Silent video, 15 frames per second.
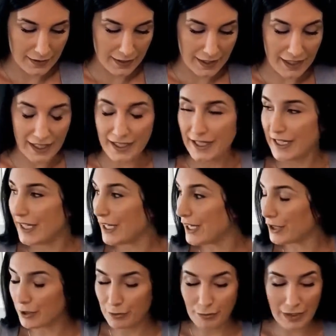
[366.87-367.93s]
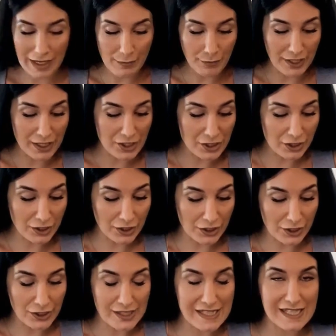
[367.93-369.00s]
And I hear my pressure
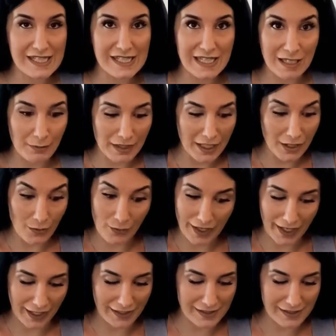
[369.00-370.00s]
cooker steaming away.